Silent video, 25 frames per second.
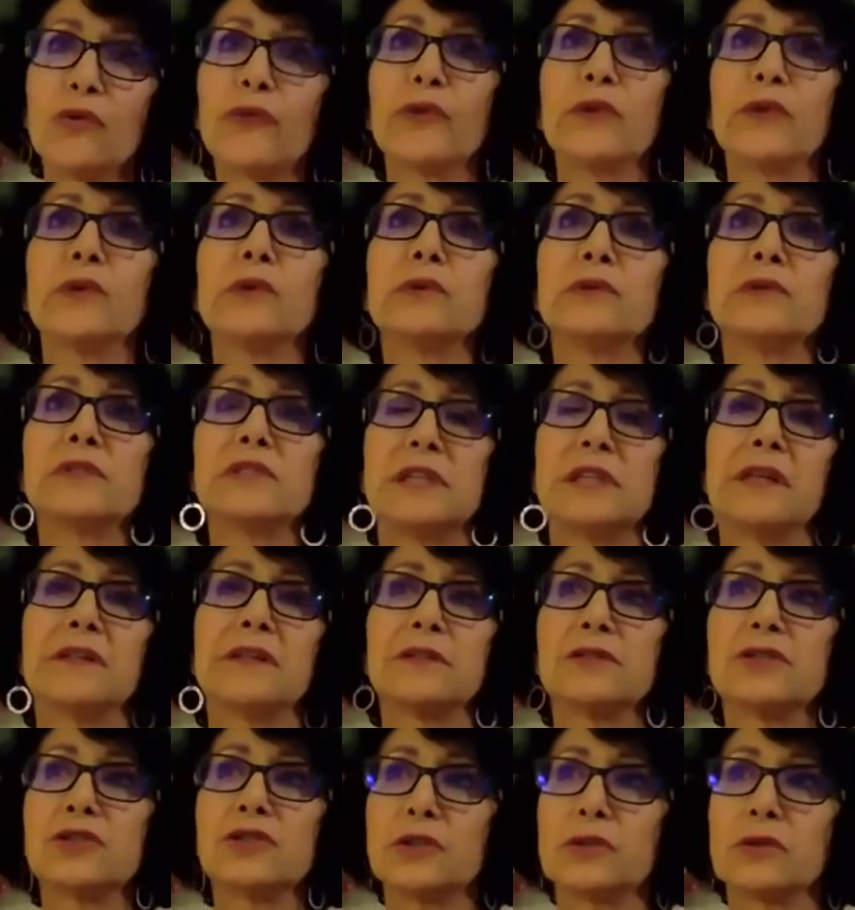foods
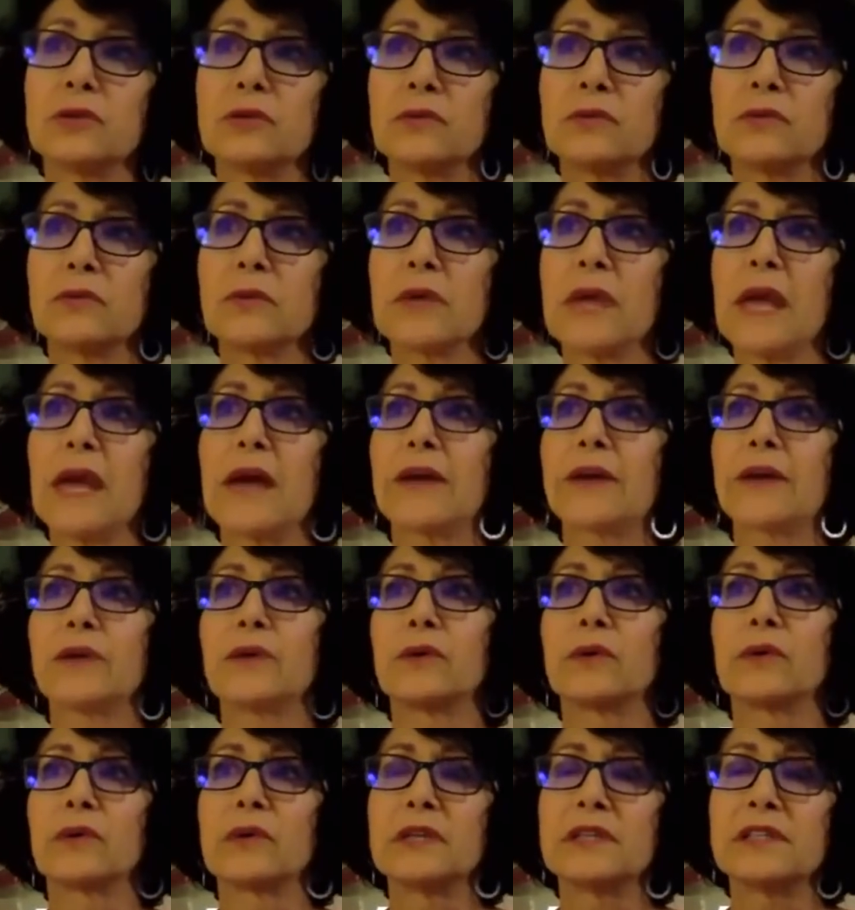into
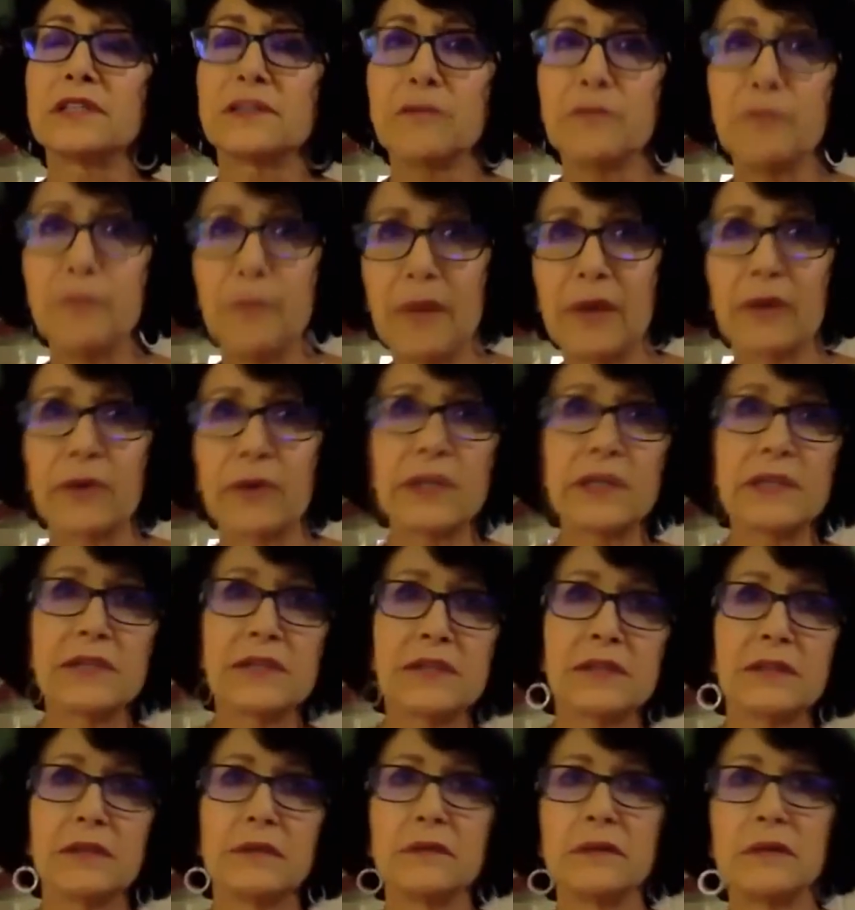categories of
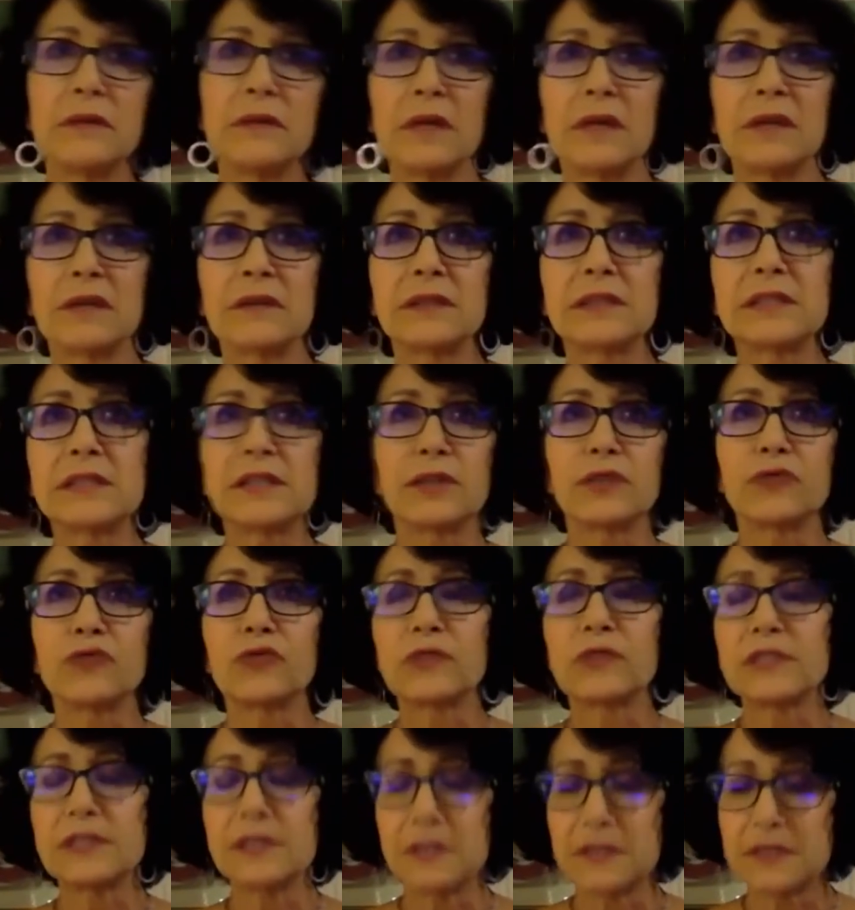berries and
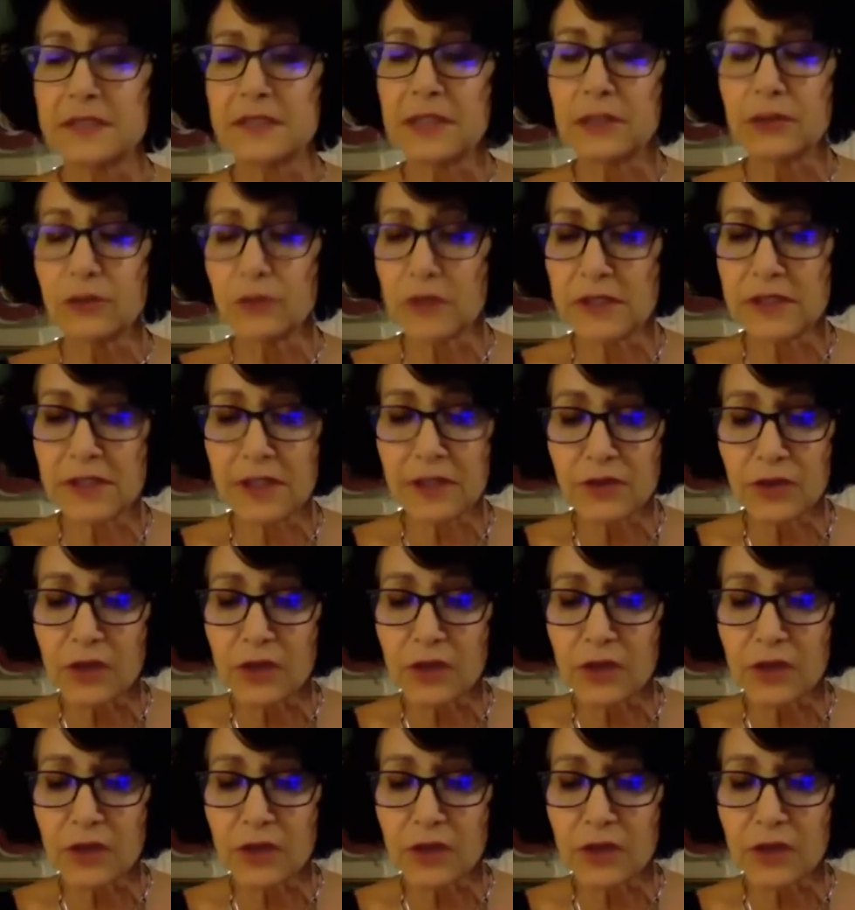citrus, et cetera.